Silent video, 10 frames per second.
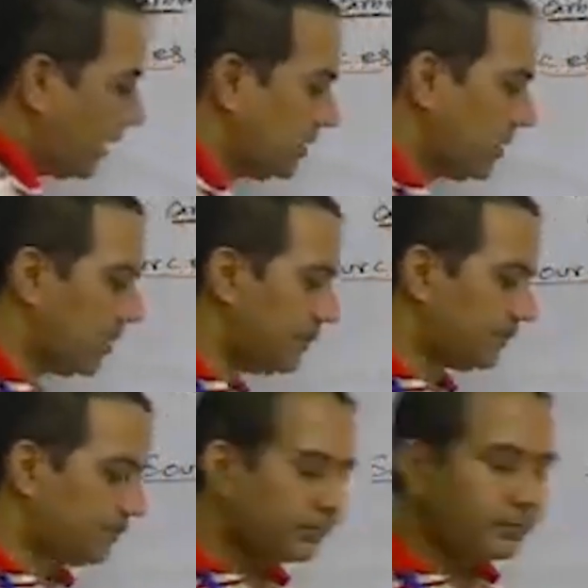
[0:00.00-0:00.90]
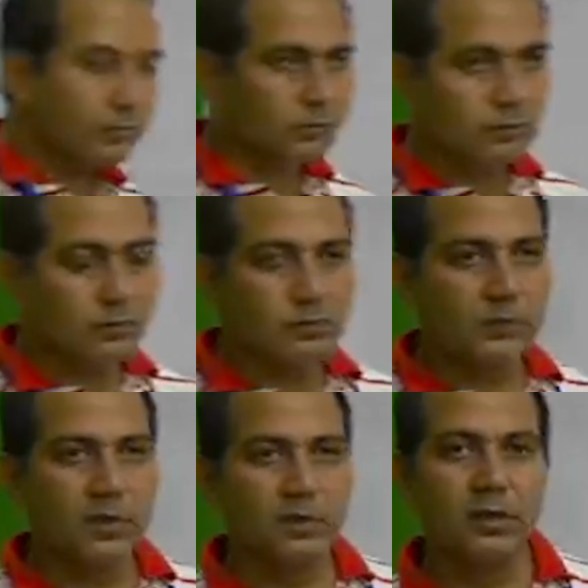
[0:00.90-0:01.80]
is the
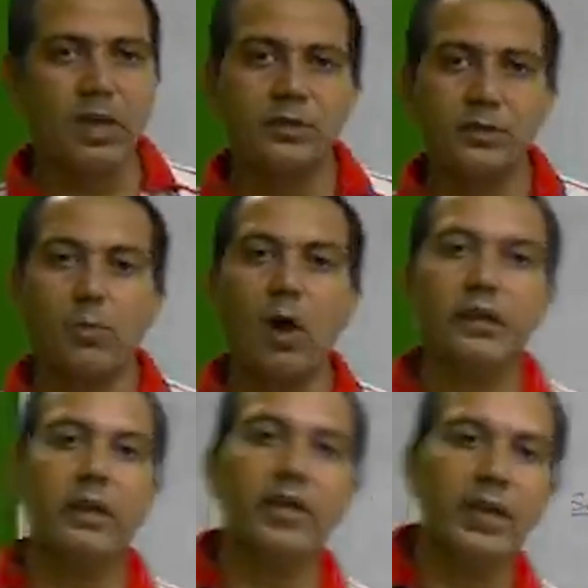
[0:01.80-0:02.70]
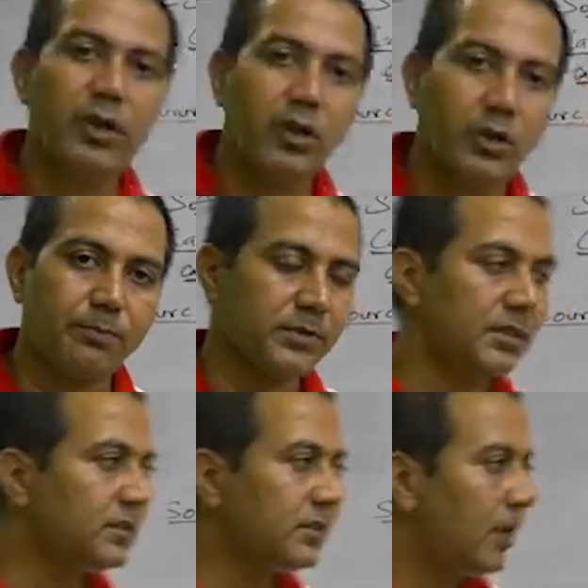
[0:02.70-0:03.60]
that is volcanic
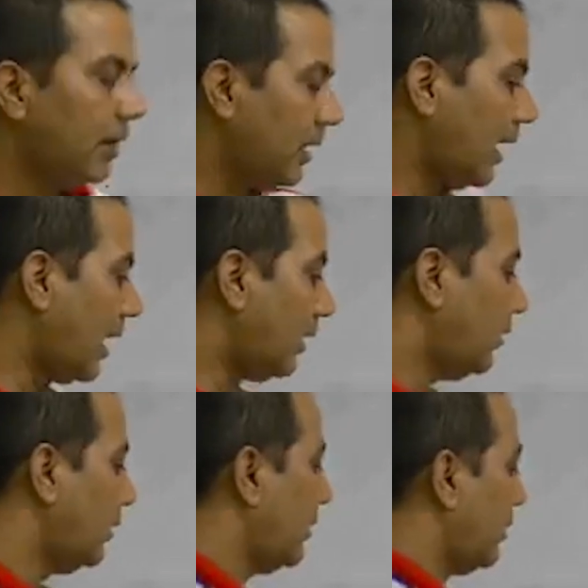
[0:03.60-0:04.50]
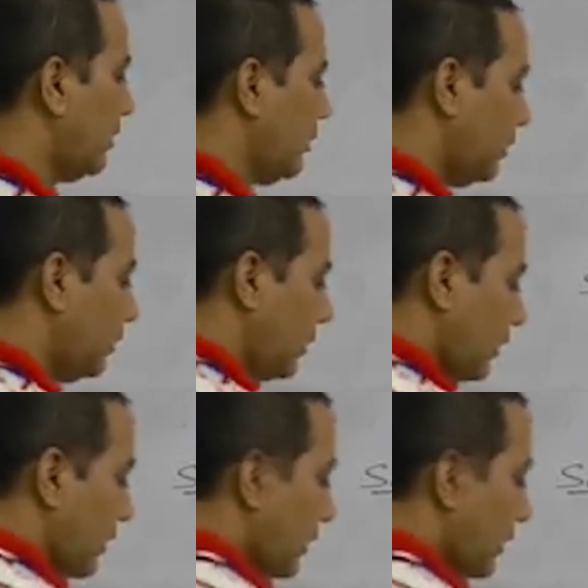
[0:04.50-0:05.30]
eruptions, and the